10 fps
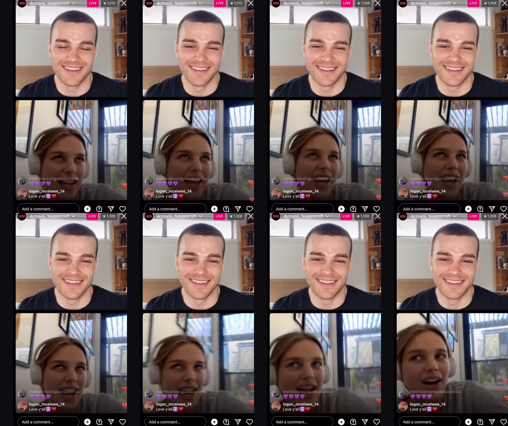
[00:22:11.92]
Speaker 1: have to say
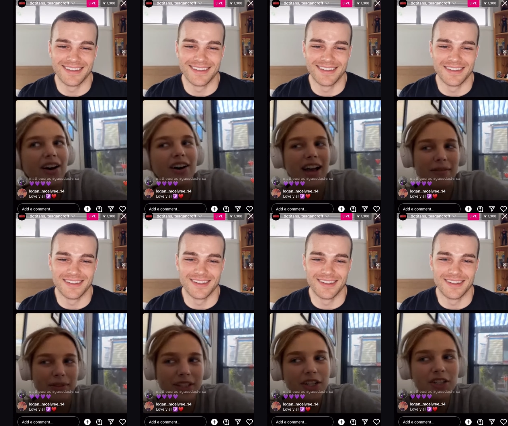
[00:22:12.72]
our
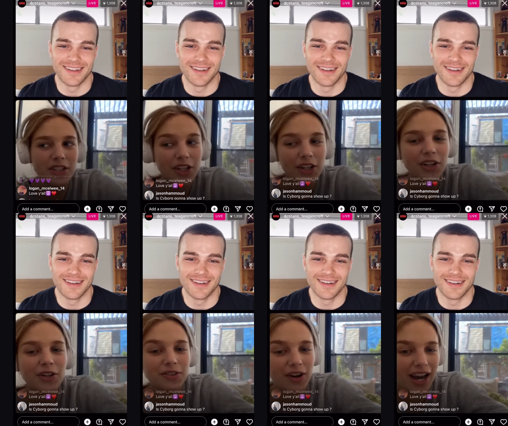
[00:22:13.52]
episode
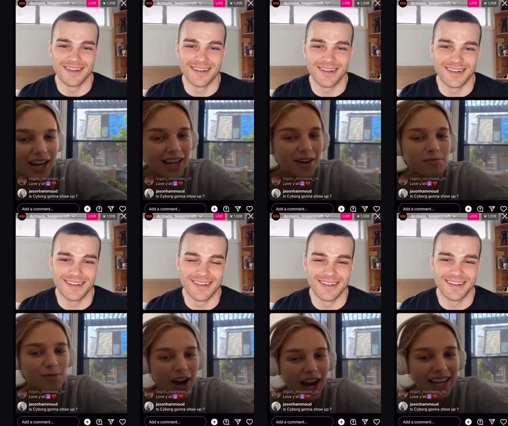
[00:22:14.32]
two
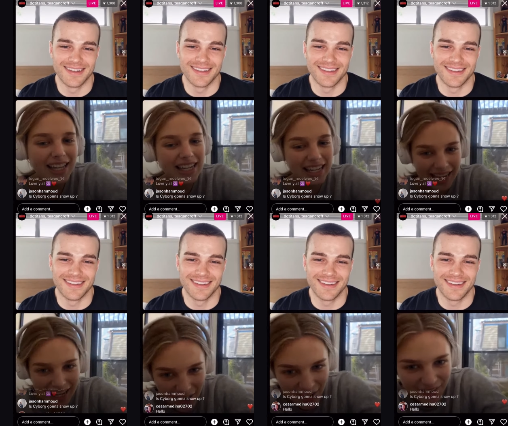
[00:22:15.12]
rider,
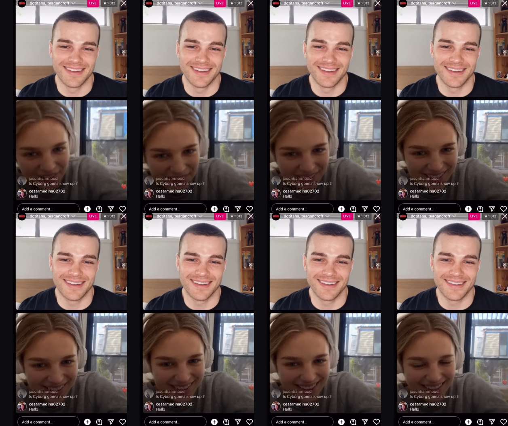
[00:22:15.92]
Brian Hill.
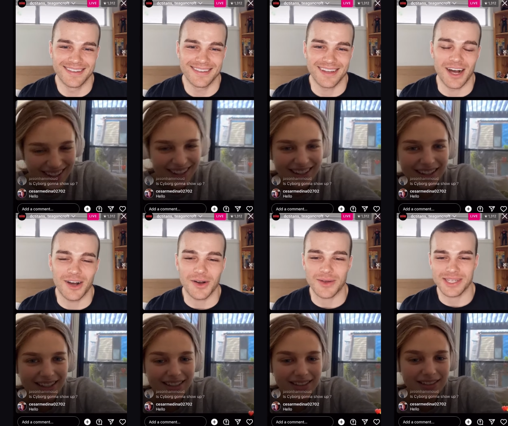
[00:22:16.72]

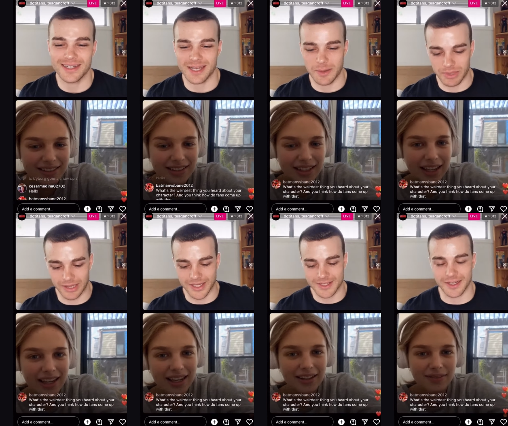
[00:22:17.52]
Speaker 2: Oh, I was gonna
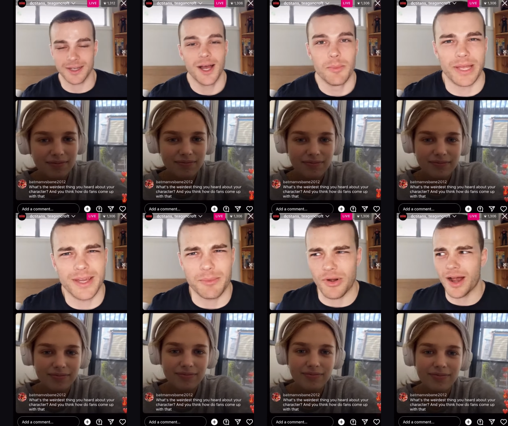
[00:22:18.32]
say Melissa,
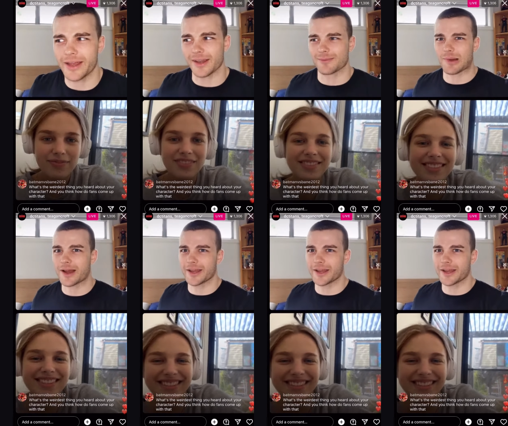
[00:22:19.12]
but yeah, Brian.